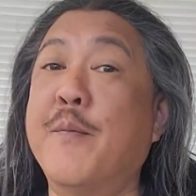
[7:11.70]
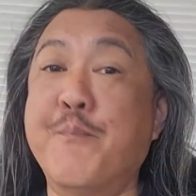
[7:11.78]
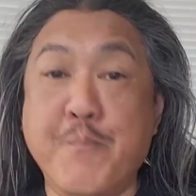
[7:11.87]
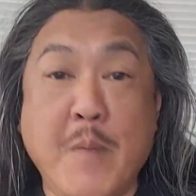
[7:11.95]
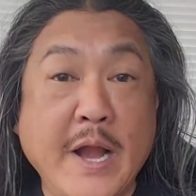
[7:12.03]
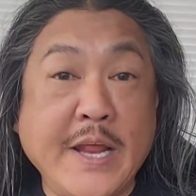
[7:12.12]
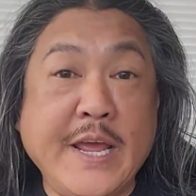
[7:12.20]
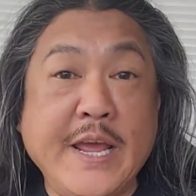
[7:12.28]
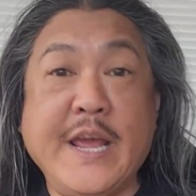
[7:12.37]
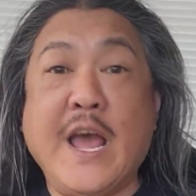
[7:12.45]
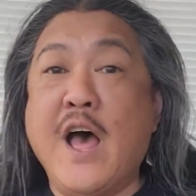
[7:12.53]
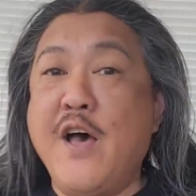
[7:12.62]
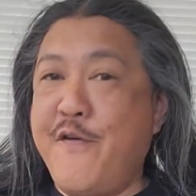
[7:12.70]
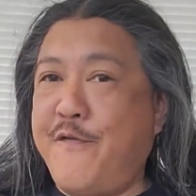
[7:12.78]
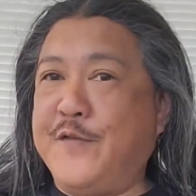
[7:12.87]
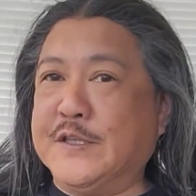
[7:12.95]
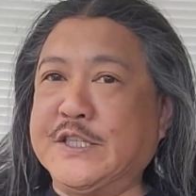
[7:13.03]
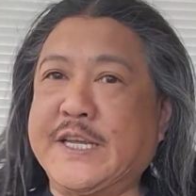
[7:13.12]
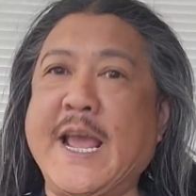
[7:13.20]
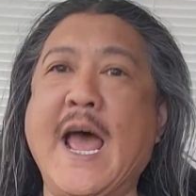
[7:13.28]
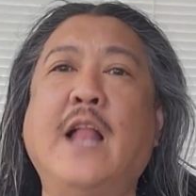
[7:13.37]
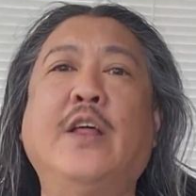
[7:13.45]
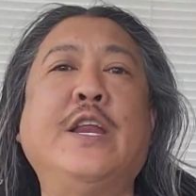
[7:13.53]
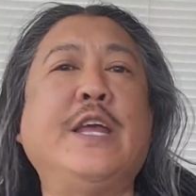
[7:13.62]
money,
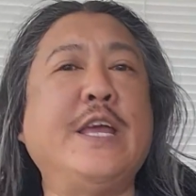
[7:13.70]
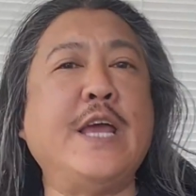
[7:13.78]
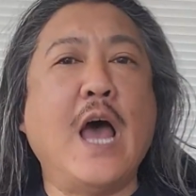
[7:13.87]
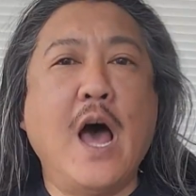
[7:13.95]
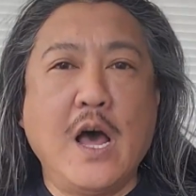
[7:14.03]
physicality,